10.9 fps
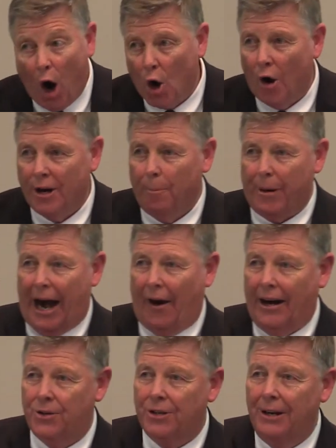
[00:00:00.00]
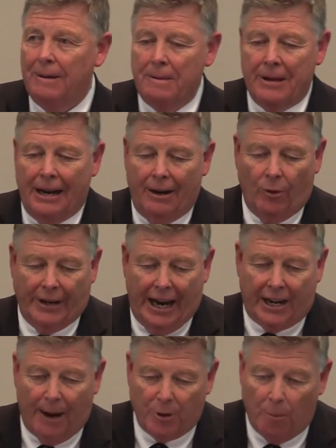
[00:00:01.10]
going to perish when they
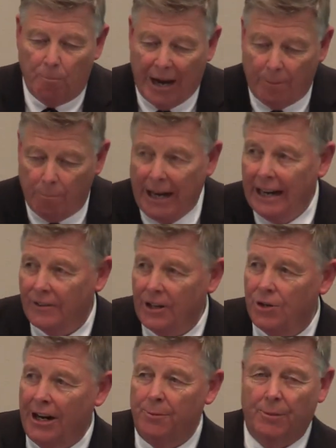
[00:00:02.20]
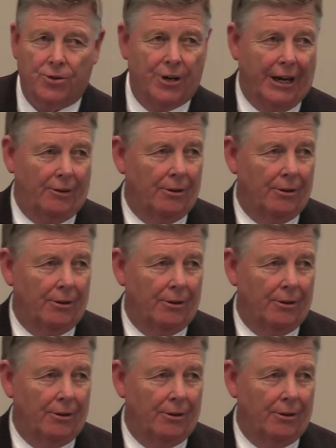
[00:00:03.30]
come to meet me at the judgment seat.